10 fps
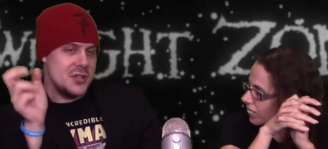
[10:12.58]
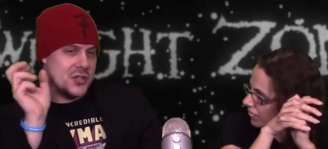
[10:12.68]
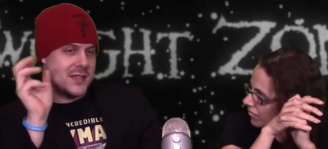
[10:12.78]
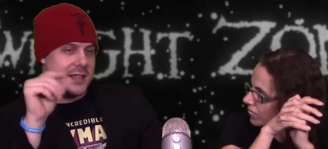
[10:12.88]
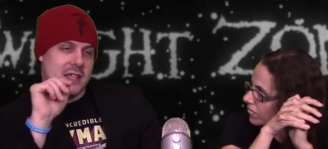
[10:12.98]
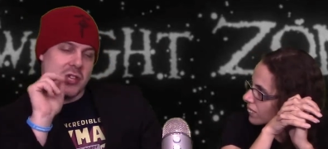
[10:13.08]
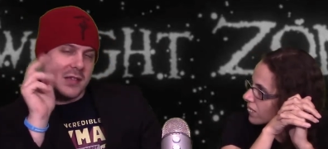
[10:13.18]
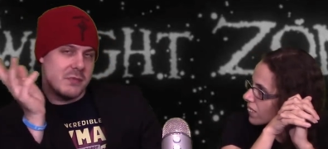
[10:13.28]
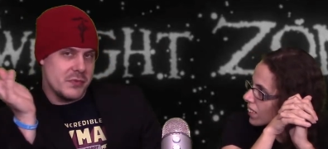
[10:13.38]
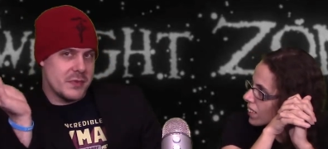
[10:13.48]
Speaker 1: just.
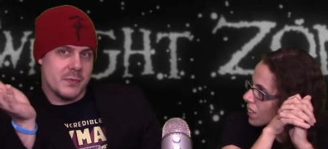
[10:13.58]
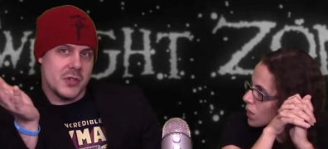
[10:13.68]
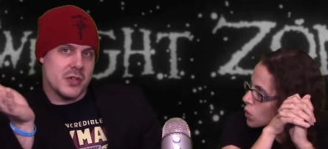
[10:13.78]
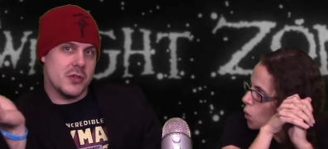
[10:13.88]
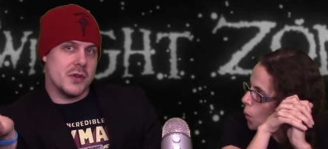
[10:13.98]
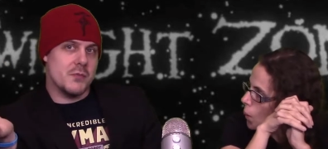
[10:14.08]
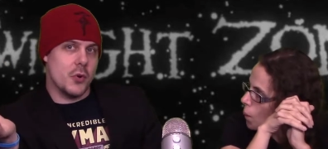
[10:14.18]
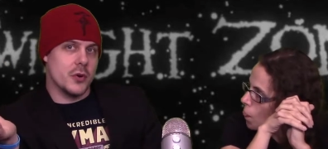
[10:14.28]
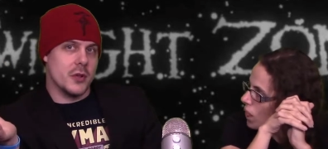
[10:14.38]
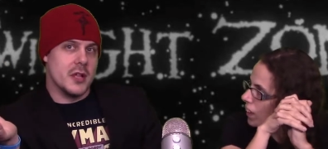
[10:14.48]
You're
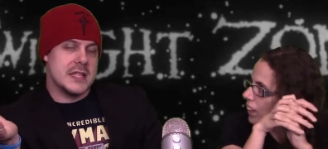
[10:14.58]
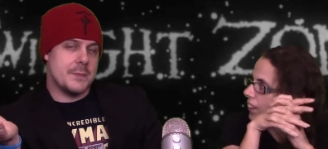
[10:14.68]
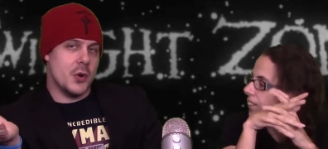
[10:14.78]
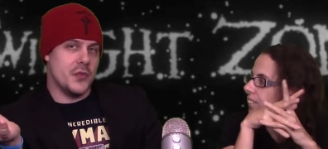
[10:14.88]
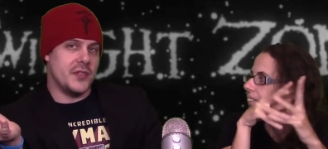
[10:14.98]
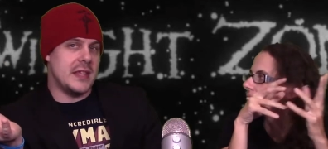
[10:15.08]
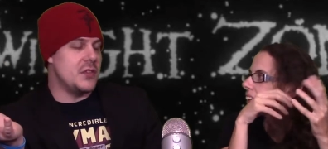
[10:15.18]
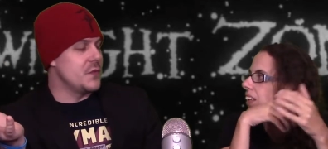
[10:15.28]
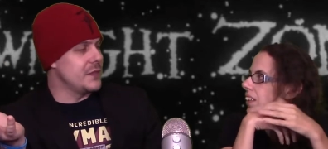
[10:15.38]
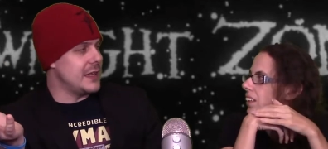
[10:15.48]
immortal. Supposedly, you've
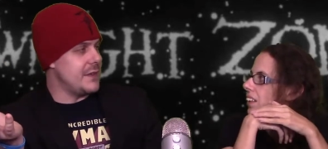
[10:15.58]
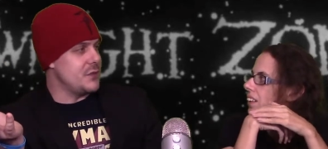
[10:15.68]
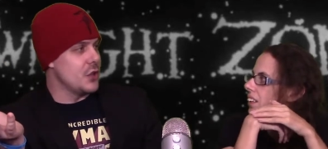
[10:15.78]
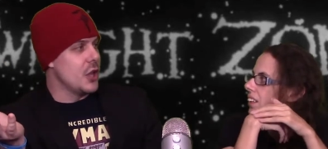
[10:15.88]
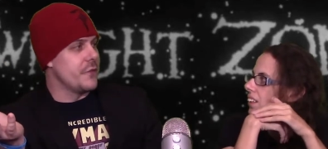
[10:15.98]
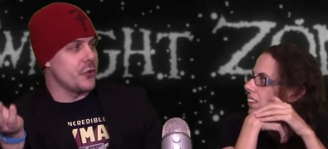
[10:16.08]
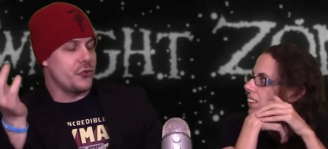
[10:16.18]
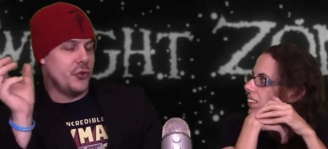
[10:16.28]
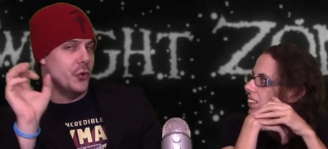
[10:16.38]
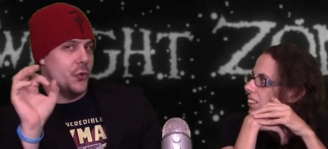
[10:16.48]
lived for
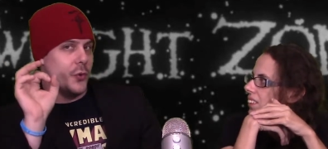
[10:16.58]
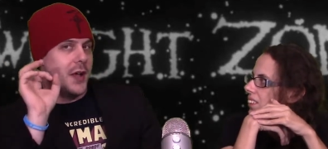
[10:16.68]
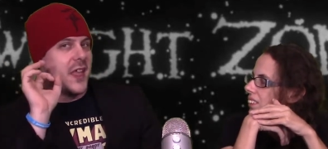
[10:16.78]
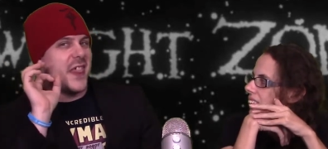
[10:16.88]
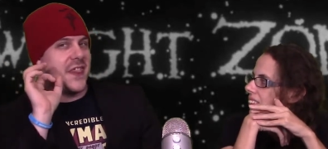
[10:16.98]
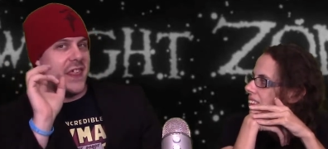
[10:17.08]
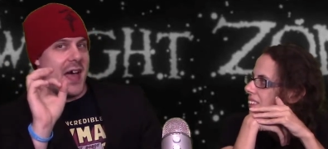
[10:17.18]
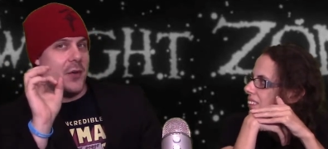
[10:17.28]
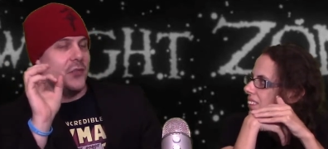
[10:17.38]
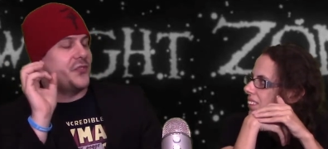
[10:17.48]

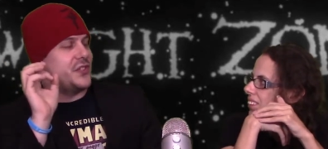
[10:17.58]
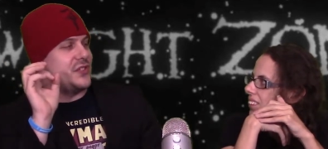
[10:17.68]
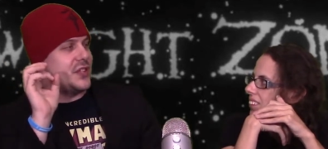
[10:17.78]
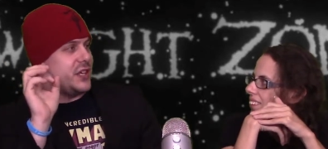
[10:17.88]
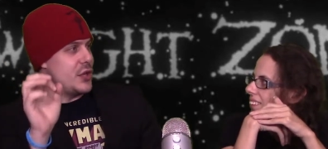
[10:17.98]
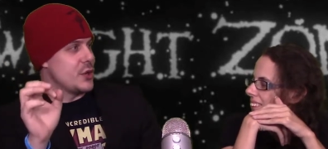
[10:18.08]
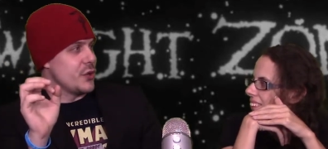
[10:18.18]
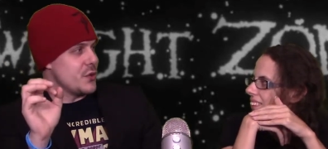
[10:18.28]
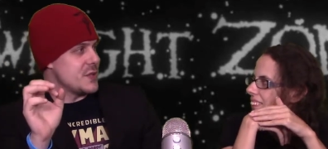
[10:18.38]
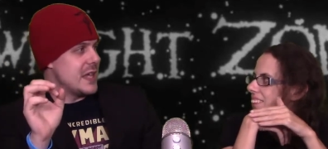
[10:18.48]
2,000
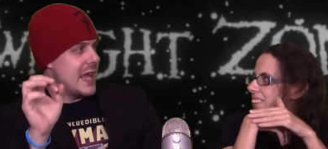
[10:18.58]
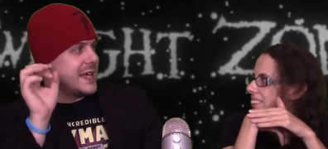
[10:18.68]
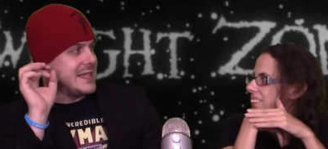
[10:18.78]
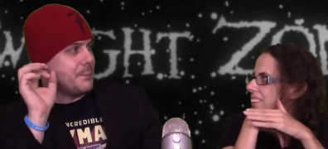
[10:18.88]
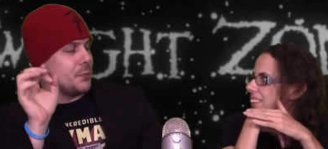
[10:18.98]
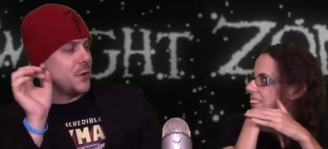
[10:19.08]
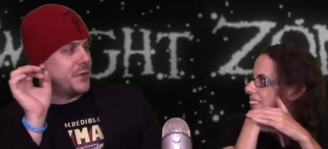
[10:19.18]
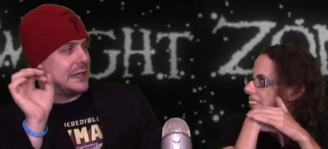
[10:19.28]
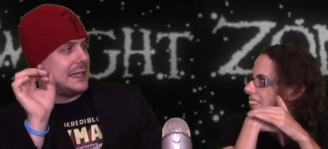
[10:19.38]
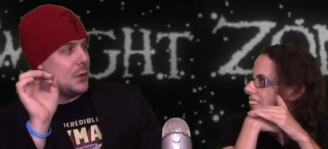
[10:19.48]
years as a
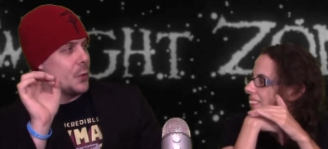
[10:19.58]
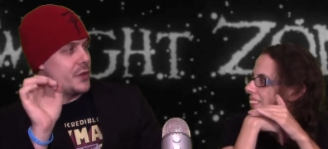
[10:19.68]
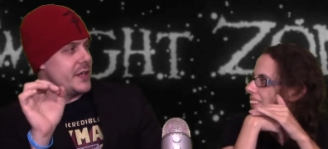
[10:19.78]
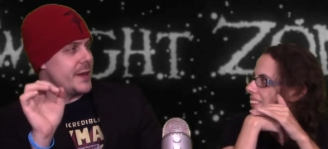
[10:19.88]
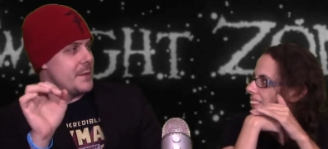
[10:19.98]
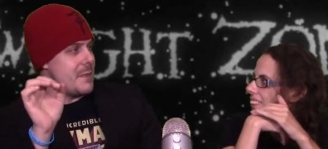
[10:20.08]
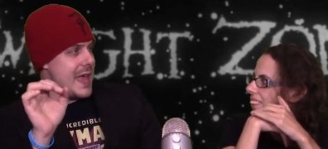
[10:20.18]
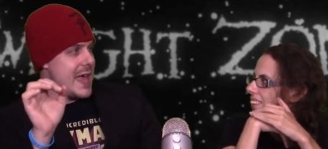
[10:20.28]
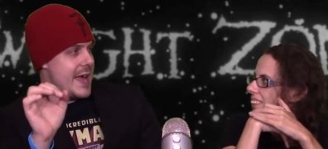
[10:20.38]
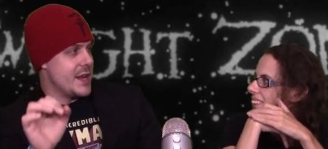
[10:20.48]
perfectly ordinary
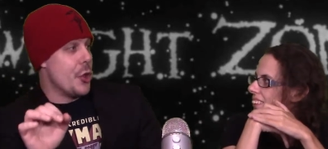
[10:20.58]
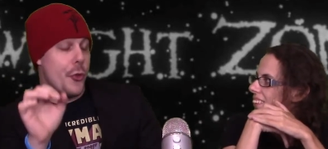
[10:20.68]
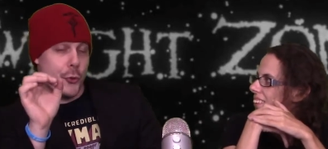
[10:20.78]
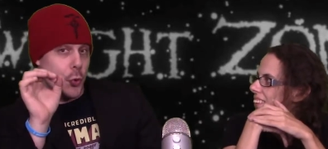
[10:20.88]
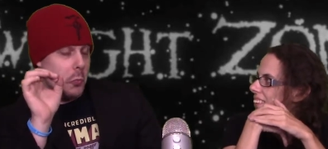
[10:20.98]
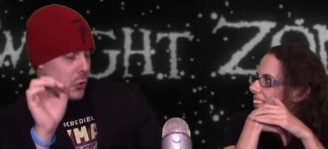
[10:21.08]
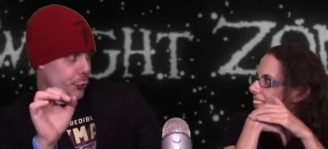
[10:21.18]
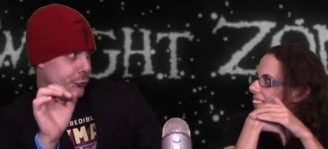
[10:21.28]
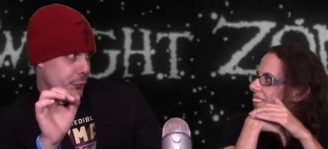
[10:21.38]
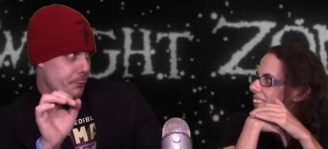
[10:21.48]
man through
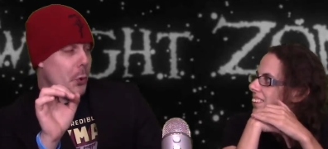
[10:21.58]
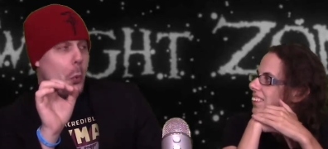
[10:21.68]
multiple